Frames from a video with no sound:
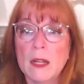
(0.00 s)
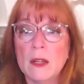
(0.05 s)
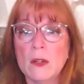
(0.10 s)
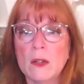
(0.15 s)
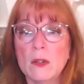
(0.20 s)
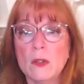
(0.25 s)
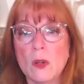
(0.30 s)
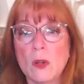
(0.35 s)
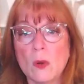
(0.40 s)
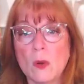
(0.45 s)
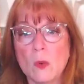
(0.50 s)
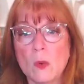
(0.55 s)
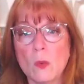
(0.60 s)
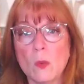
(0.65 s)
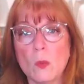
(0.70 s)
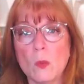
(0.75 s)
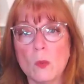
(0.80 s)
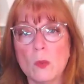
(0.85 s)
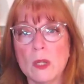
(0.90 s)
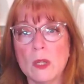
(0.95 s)
So
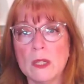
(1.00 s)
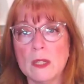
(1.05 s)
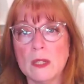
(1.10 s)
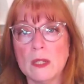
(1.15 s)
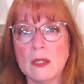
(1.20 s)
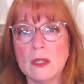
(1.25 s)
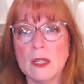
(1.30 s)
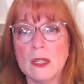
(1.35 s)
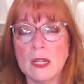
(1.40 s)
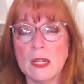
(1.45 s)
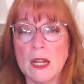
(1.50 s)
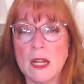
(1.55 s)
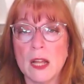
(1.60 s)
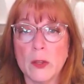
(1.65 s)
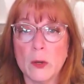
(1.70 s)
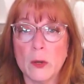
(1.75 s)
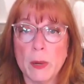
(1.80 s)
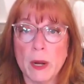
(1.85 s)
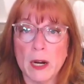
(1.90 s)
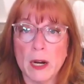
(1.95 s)
this is the
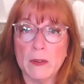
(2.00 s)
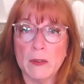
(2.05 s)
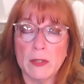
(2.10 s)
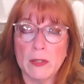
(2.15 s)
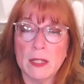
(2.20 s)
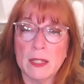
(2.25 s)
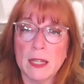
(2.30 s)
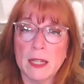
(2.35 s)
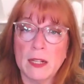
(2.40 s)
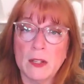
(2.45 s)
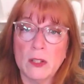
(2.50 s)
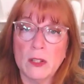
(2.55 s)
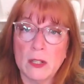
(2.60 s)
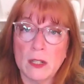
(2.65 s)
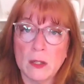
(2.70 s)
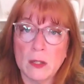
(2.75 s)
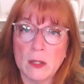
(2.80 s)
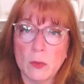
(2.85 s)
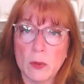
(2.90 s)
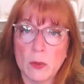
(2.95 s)
another part of ascension,
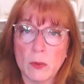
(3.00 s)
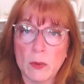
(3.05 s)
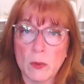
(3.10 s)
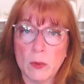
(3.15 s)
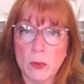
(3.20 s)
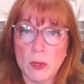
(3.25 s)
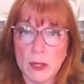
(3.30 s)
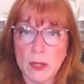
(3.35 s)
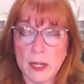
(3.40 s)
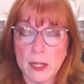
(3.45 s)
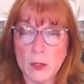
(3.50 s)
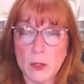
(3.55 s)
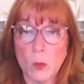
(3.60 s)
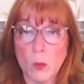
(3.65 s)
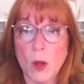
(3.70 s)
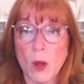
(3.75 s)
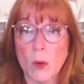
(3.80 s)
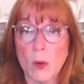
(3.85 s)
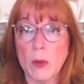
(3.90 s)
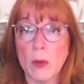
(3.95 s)
is when we realize
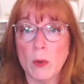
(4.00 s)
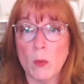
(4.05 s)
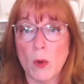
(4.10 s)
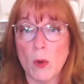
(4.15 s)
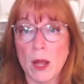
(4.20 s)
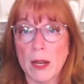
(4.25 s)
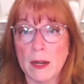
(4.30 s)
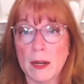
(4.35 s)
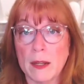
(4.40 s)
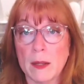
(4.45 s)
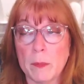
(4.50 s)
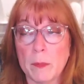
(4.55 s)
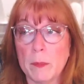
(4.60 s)
what we want,